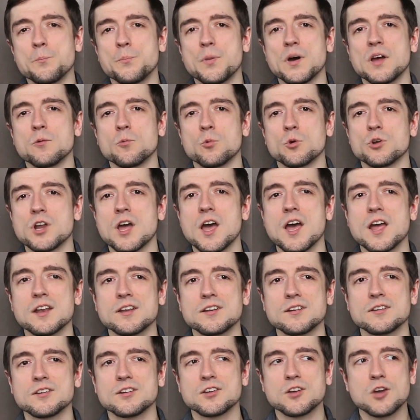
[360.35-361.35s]
But we're
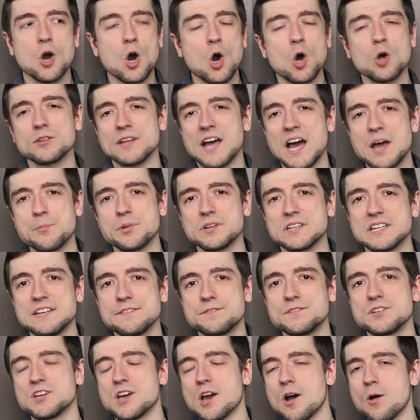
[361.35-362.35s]
not called, I
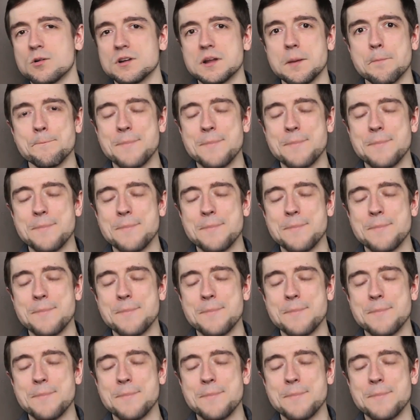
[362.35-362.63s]
believe, to go in a